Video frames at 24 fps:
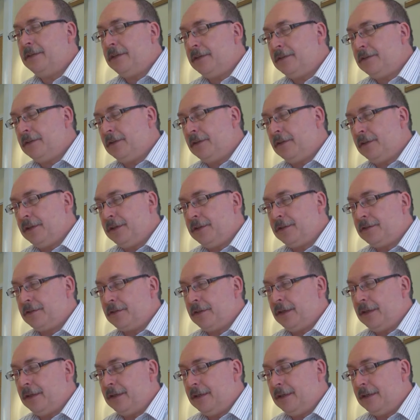is a nice
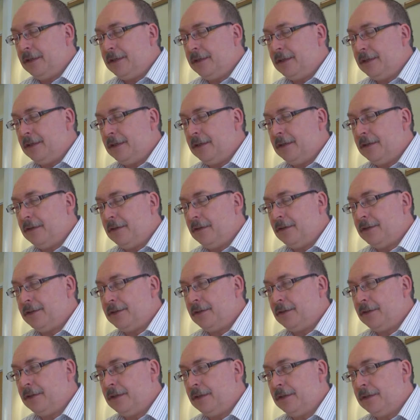
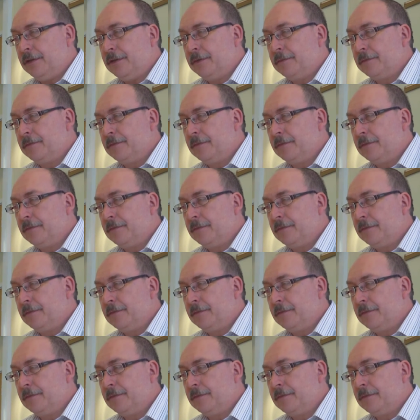island.